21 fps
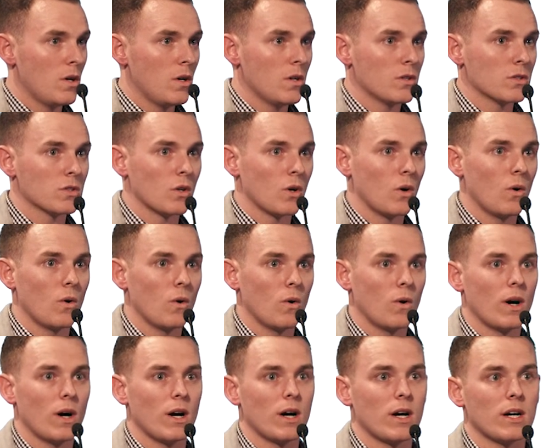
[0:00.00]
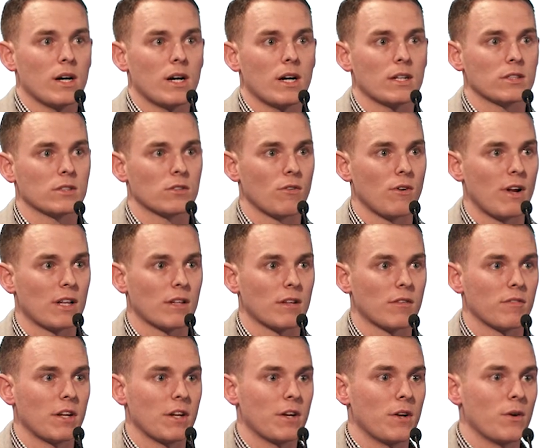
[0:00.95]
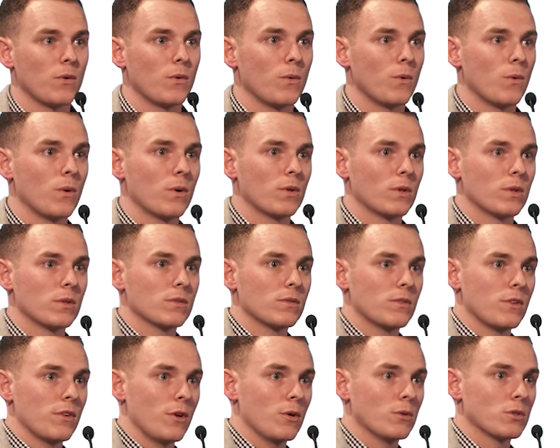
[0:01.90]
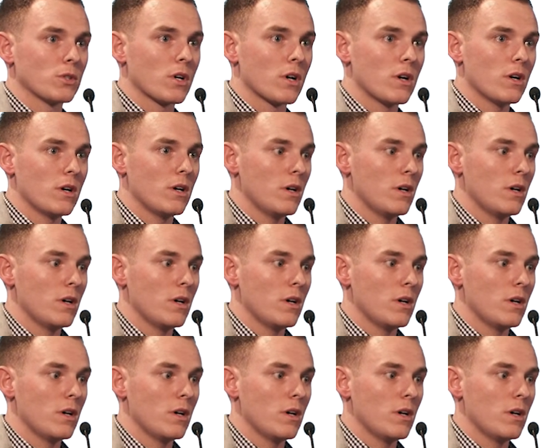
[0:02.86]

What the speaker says: So, as a relatively new user,